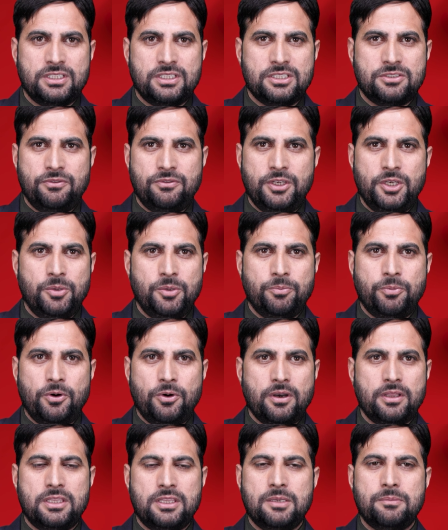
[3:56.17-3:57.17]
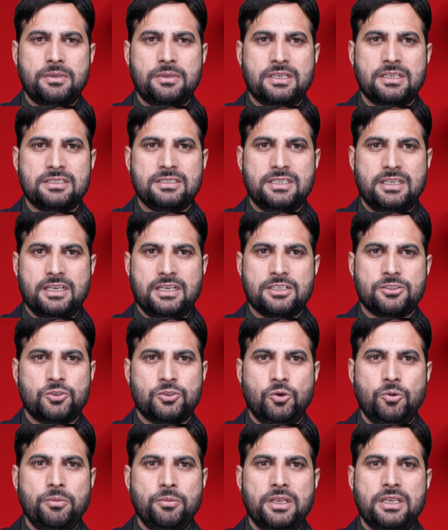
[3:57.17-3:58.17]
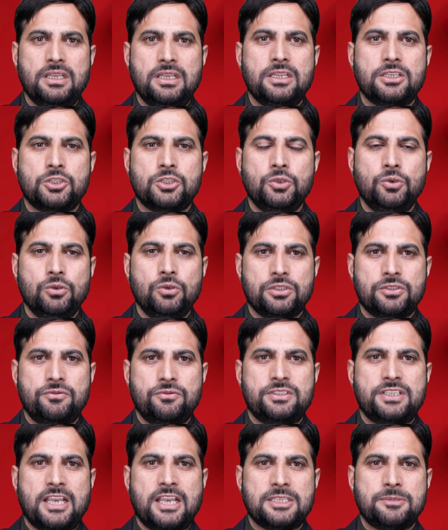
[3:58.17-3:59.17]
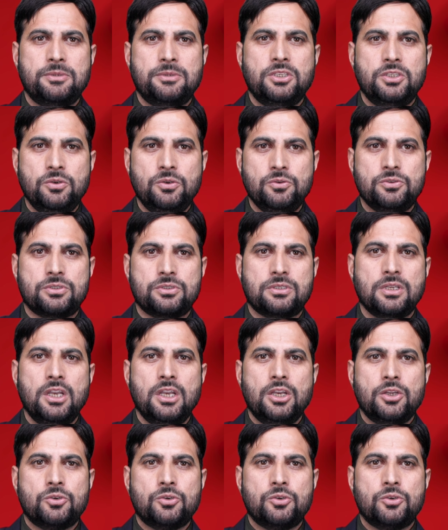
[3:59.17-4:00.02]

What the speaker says: this is very important thing because there are so many tools which has been used